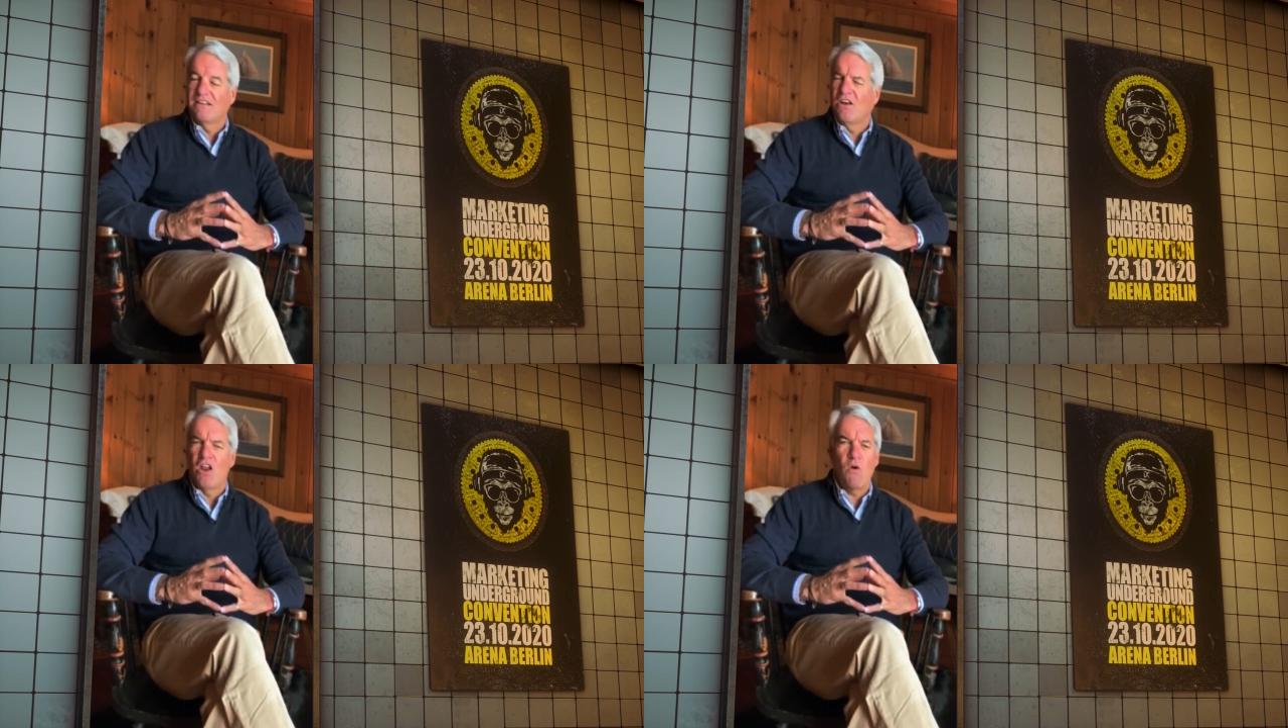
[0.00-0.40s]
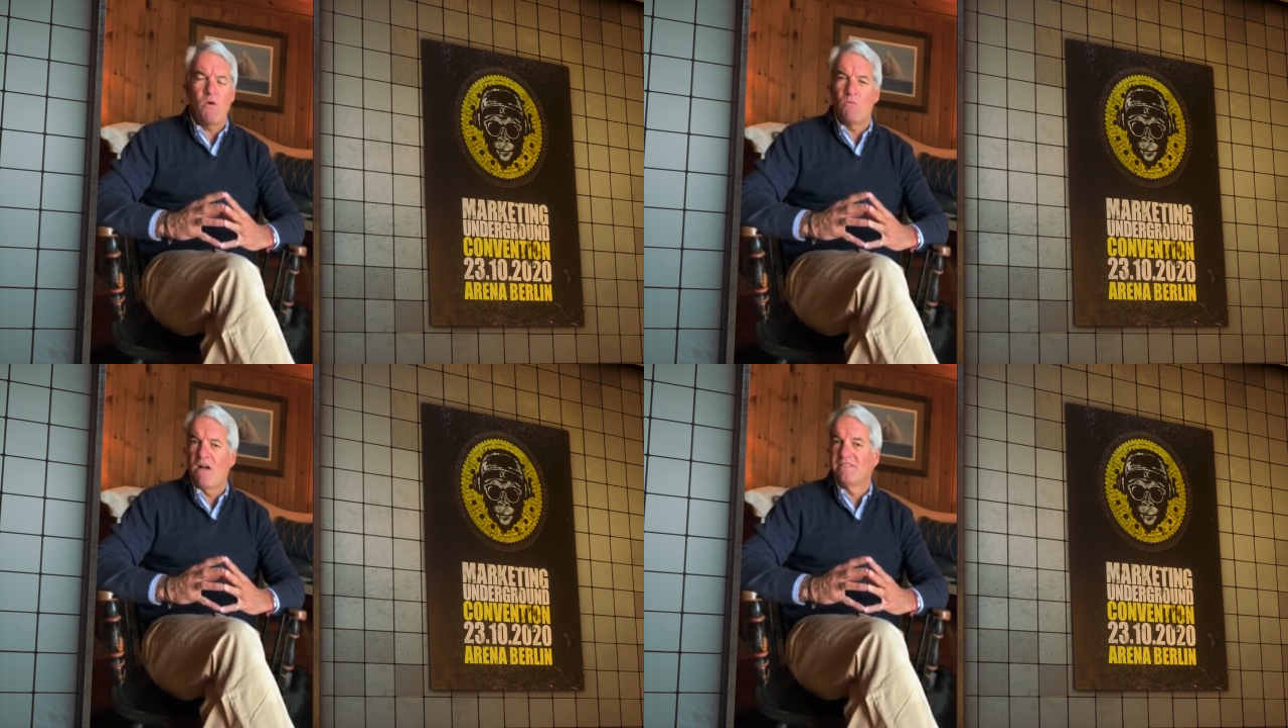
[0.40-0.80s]
No
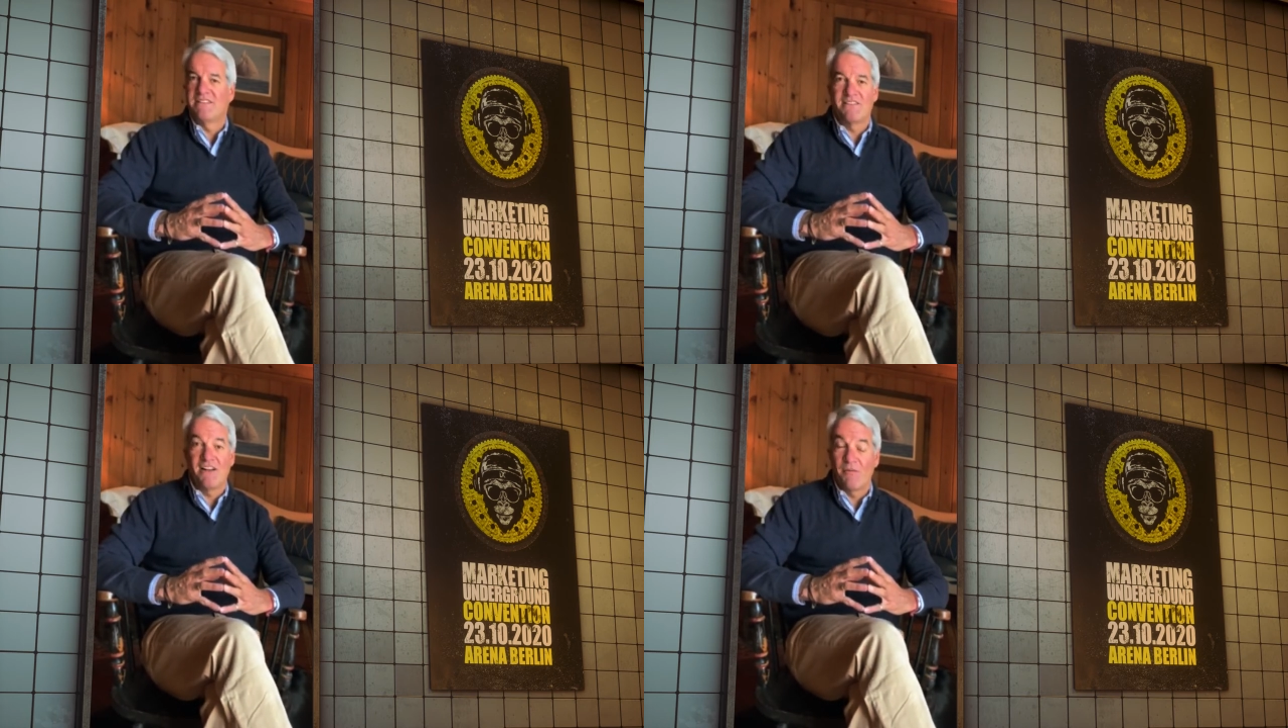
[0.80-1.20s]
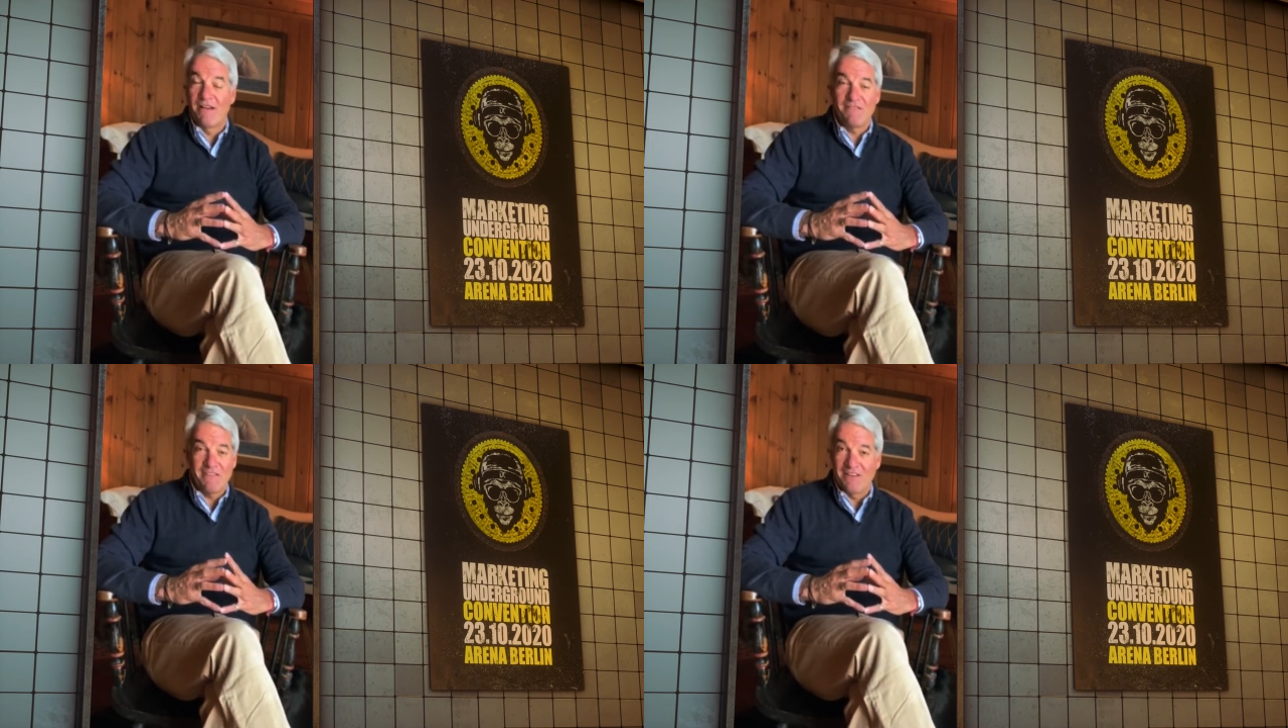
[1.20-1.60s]
one wants to talk
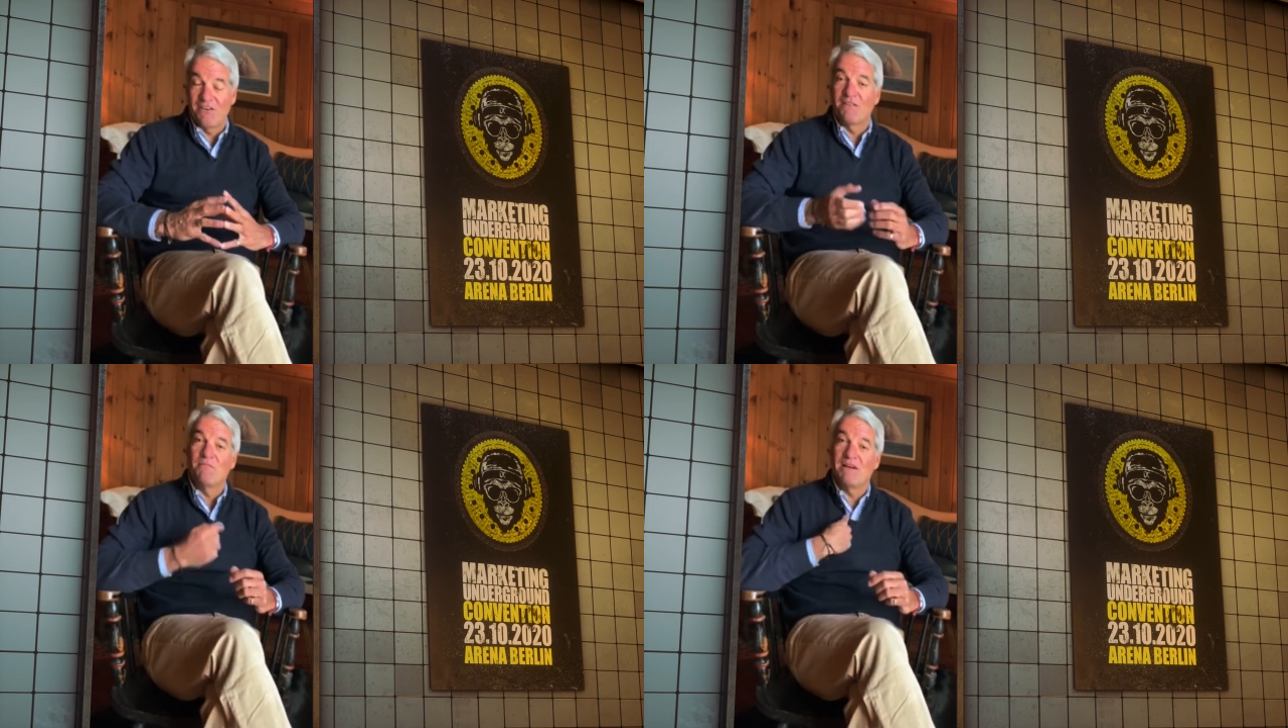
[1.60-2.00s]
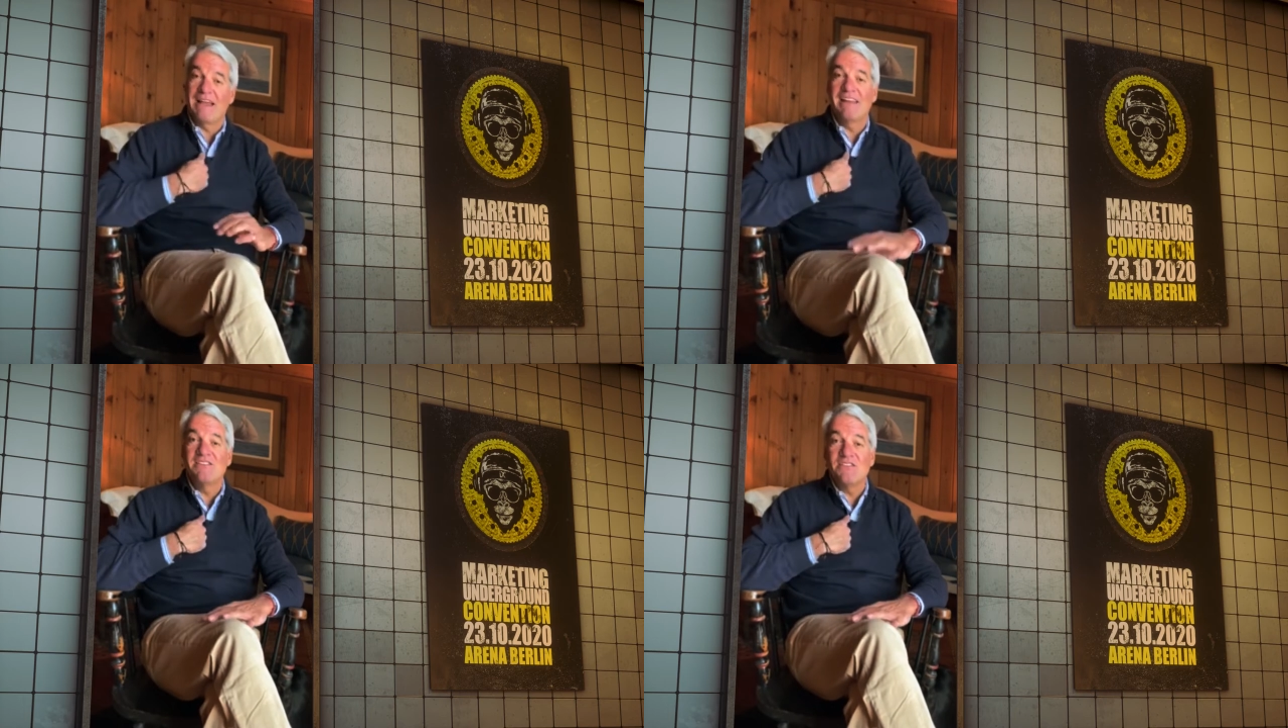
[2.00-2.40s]
about failure, but
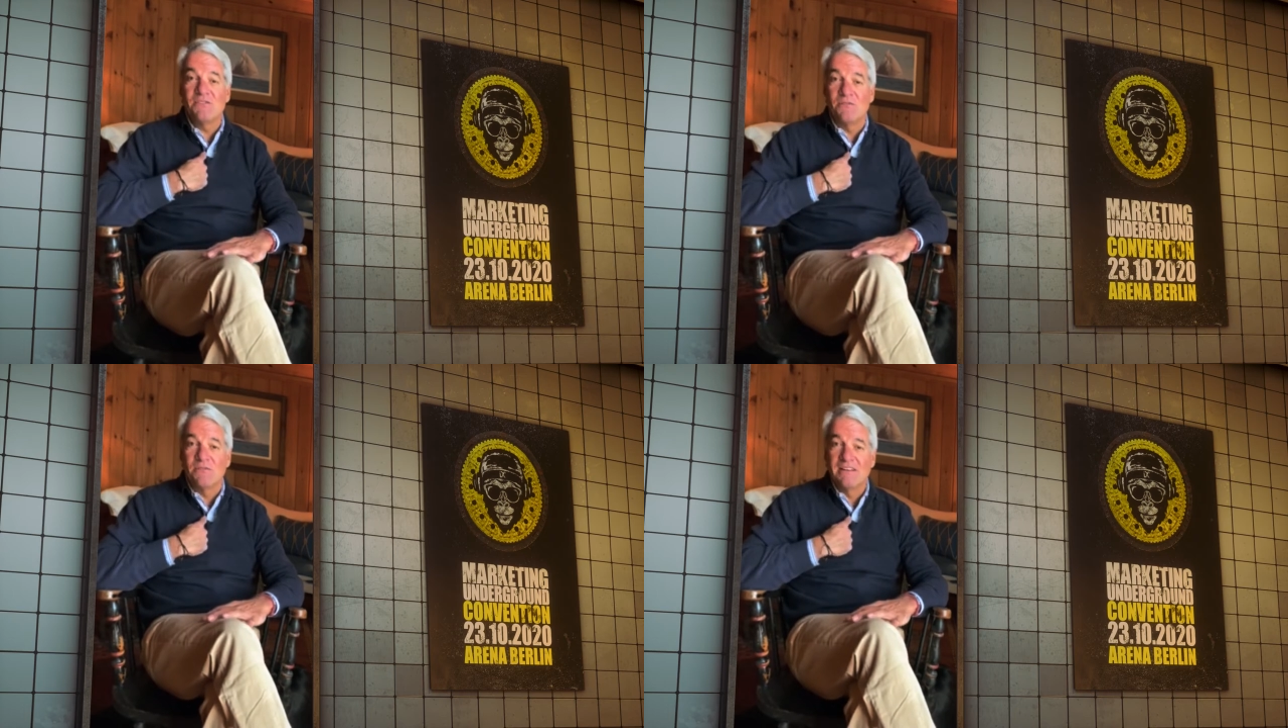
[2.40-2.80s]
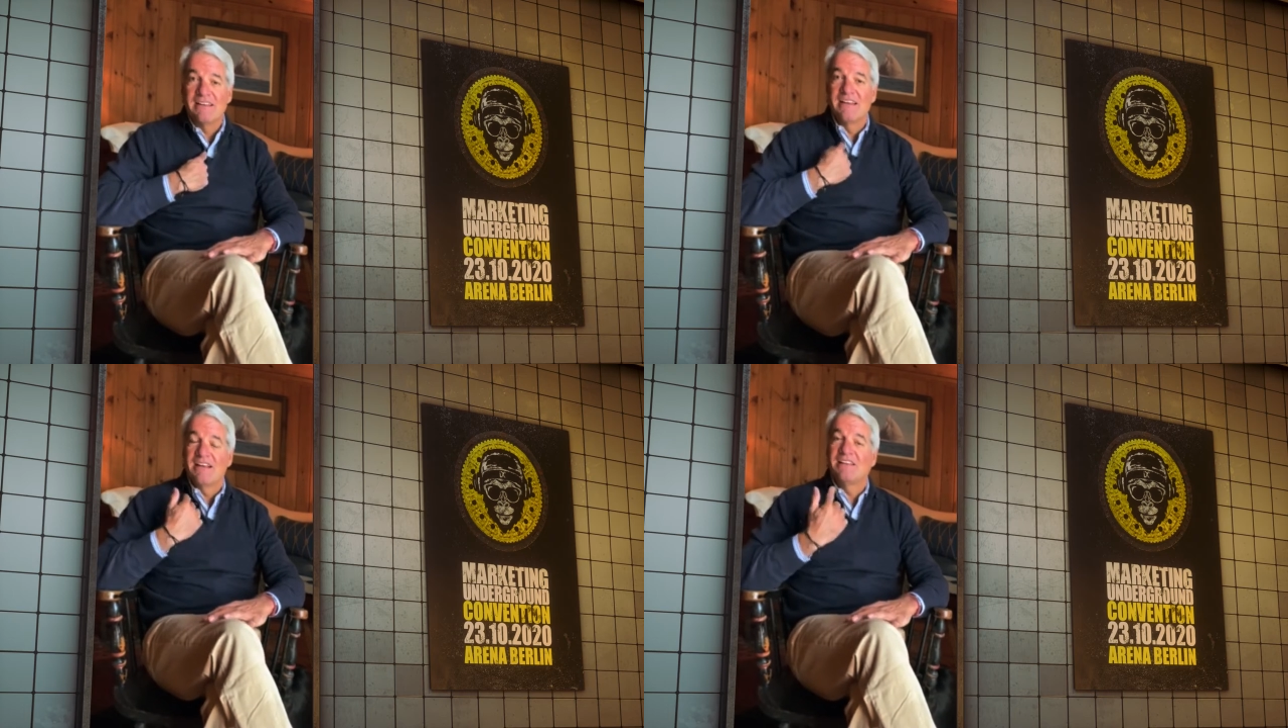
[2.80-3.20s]
I do,
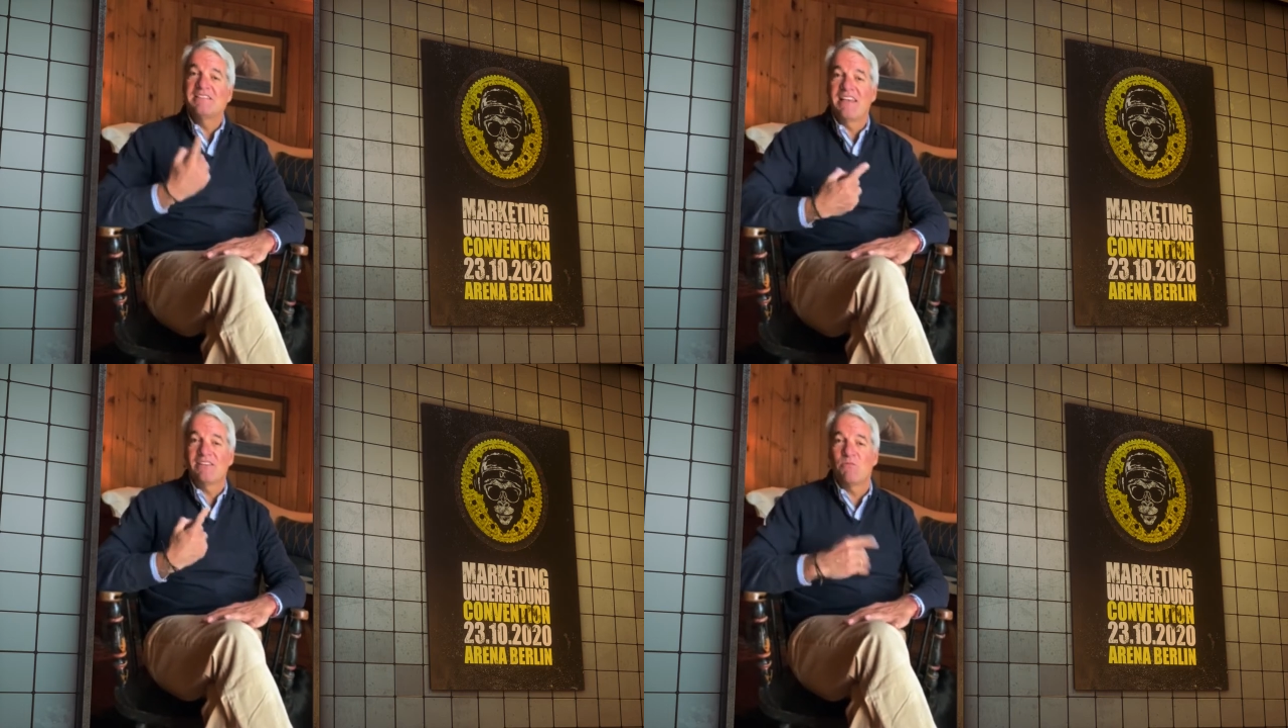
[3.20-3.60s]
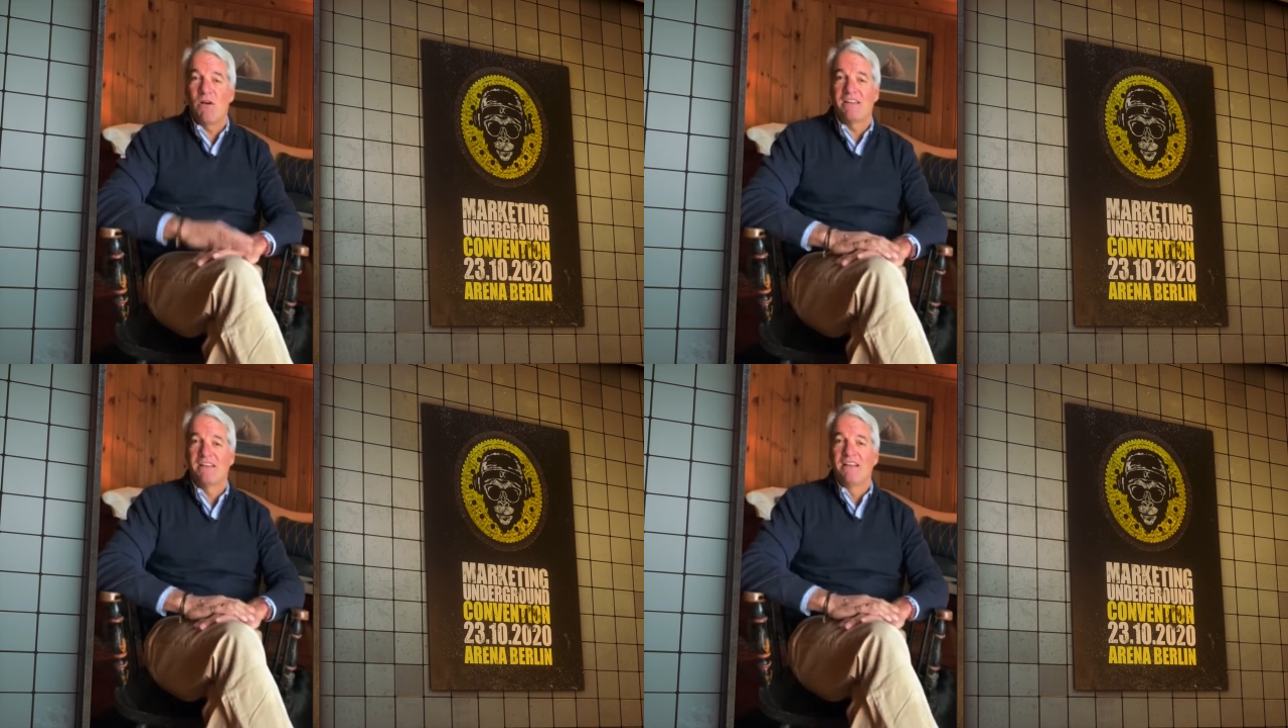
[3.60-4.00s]
because guess
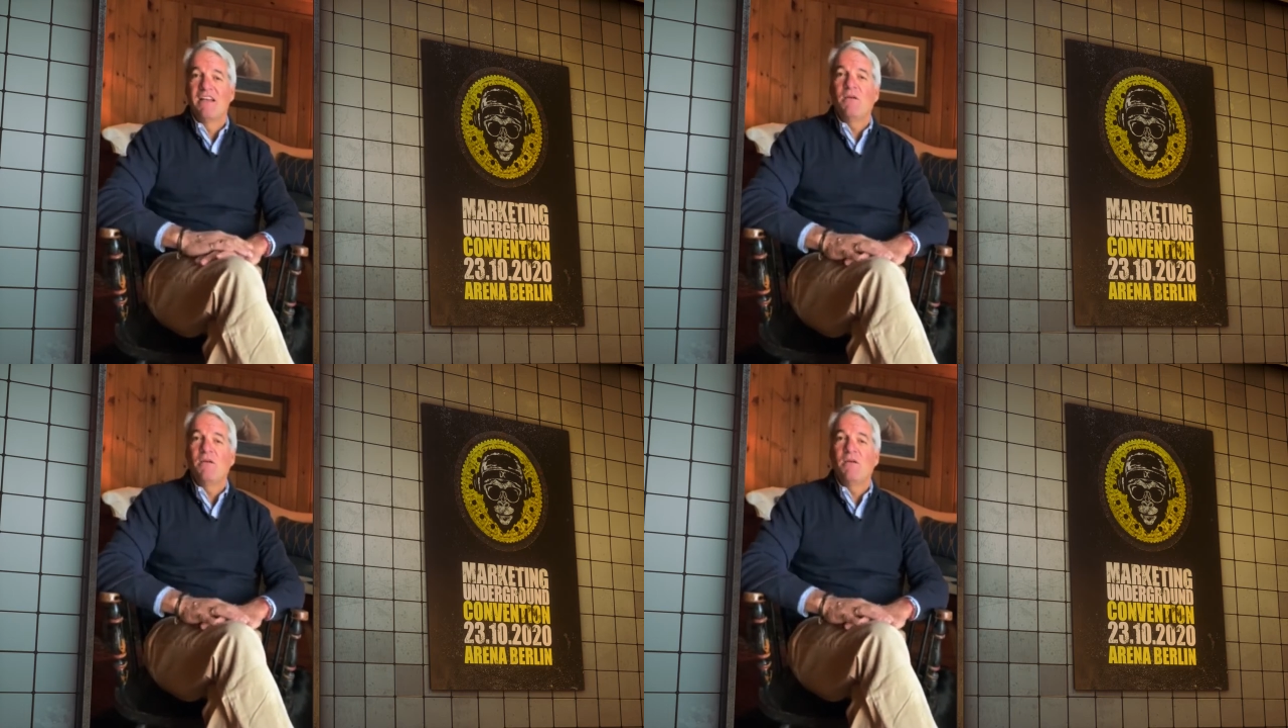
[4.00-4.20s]
what?